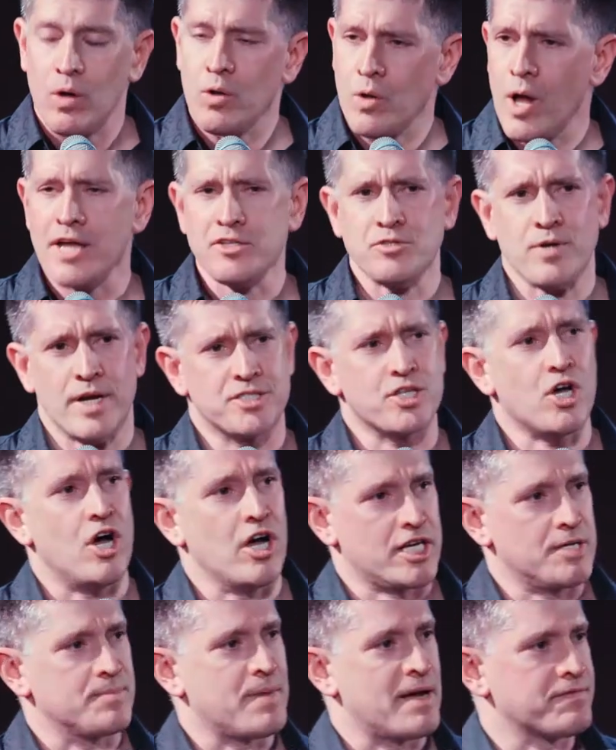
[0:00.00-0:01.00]
Well, I tried
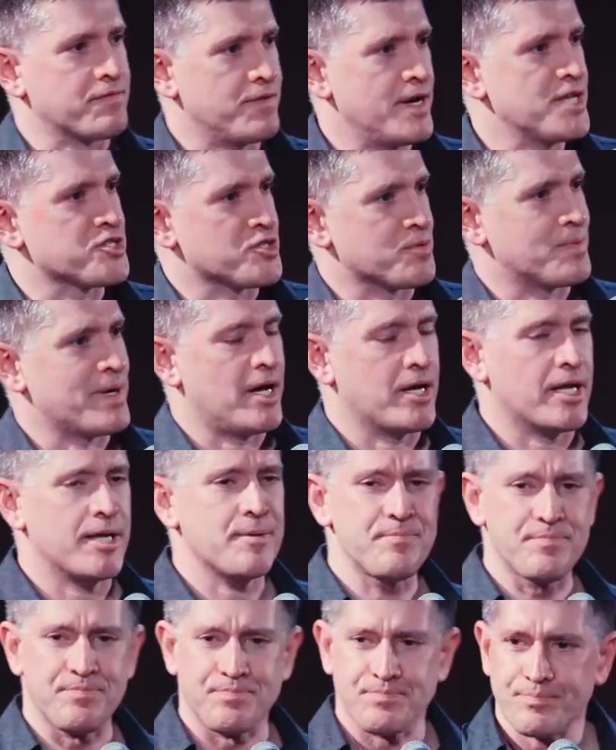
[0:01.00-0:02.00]
talking to my friends about
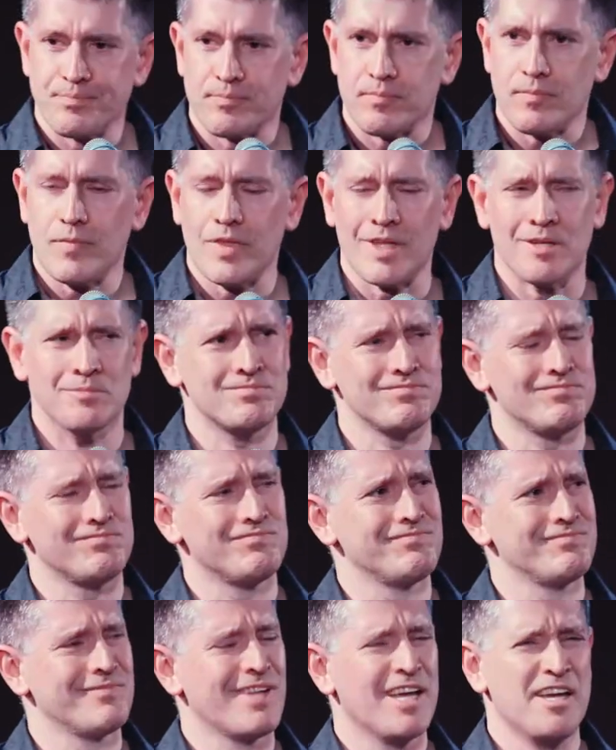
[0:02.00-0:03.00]
it.
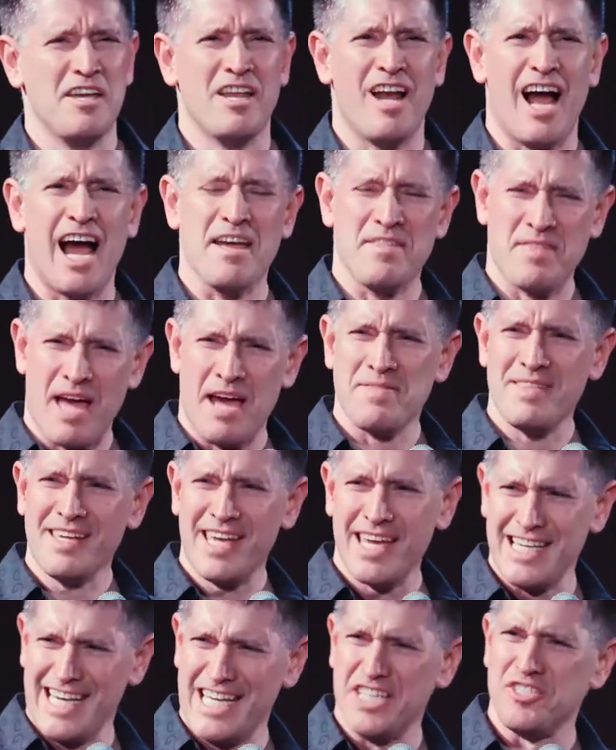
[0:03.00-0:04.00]
You know, I
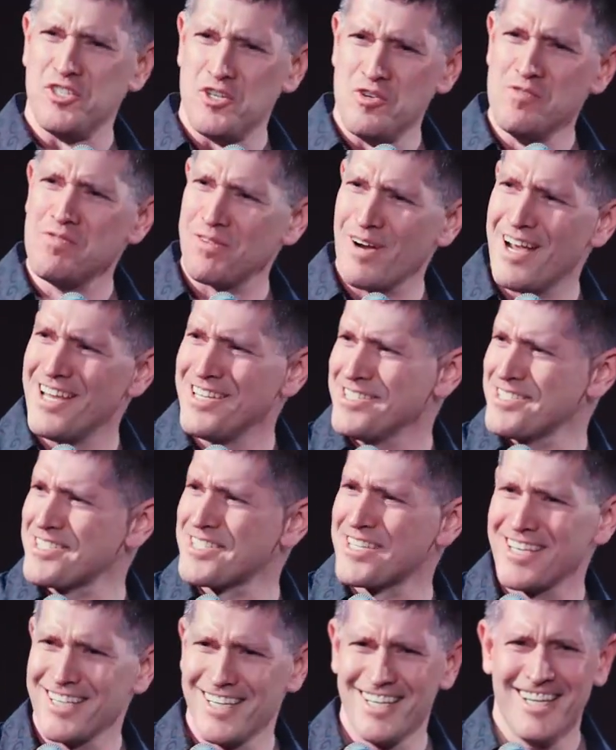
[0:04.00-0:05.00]
think I need new
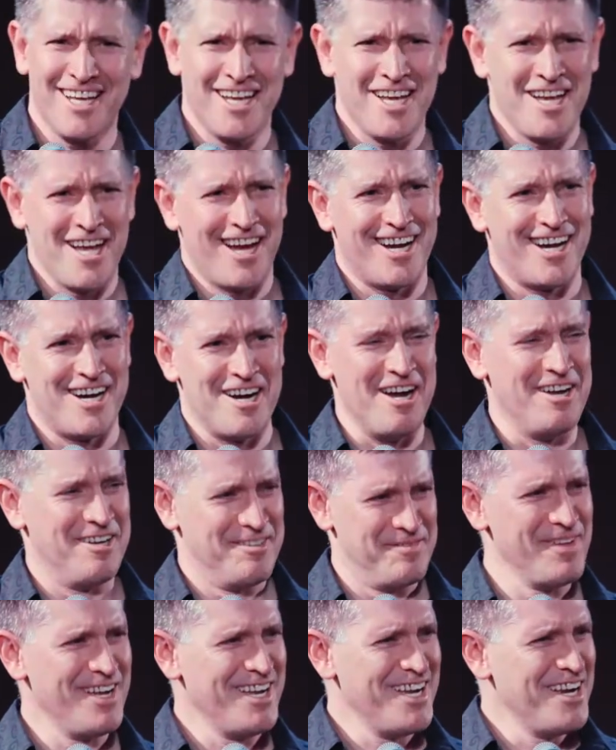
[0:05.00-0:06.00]
friends.
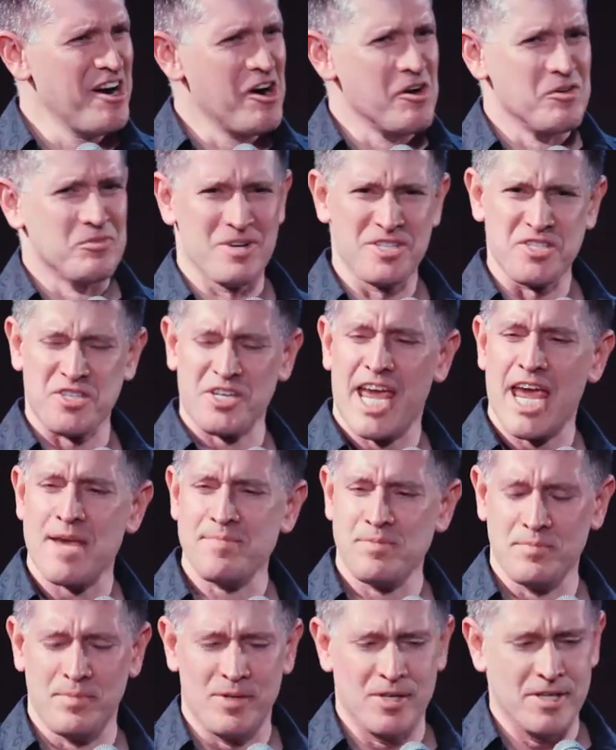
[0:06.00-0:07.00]
One's
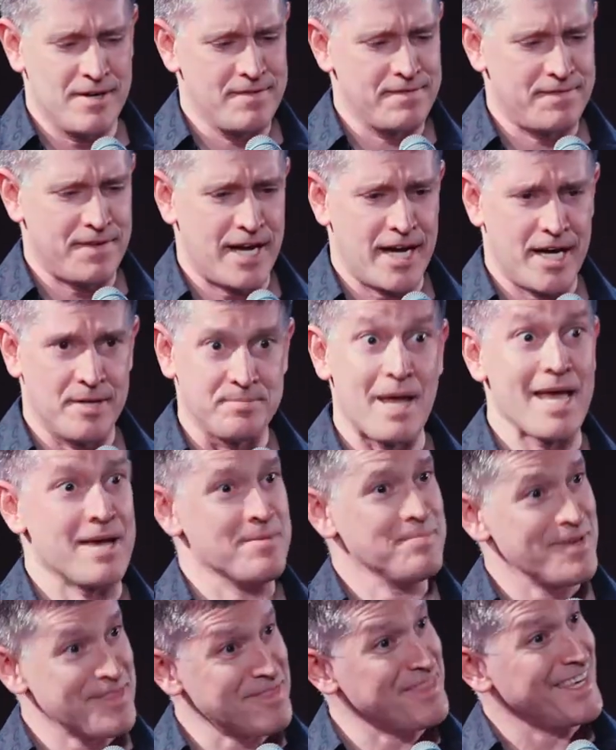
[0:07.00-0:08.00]
capable of
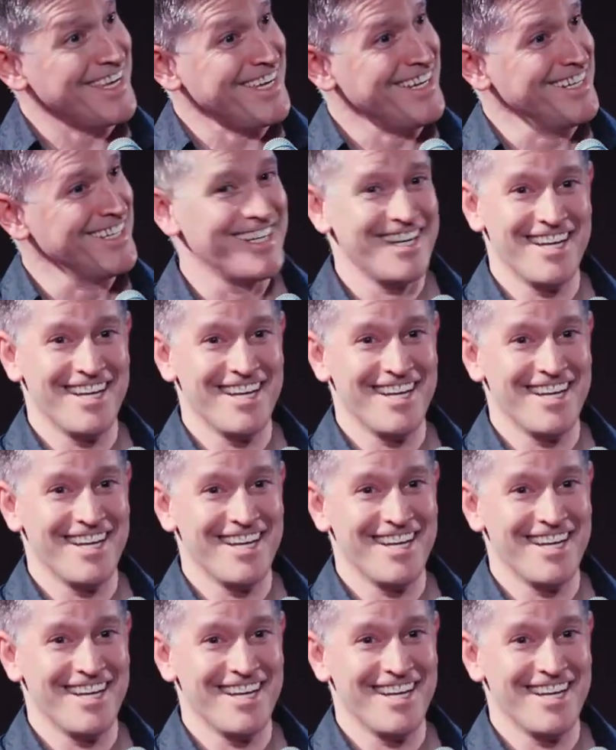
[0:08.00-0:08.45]
empathy.